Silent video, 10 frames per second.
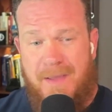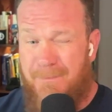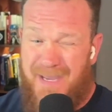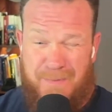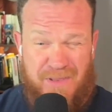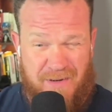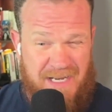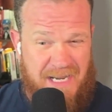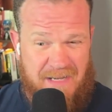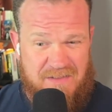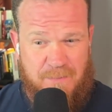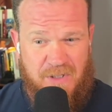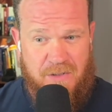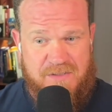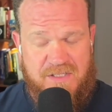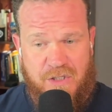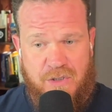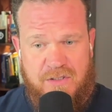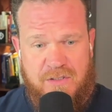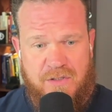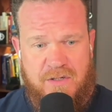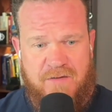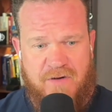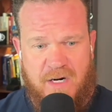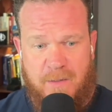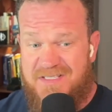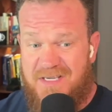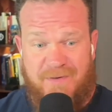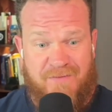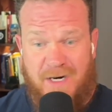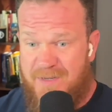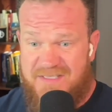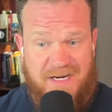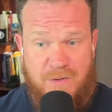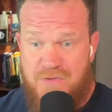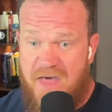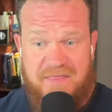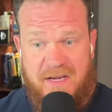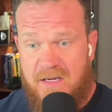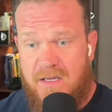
Maybe they're getting out some alerts in a good environment. Some environments, they know nothing.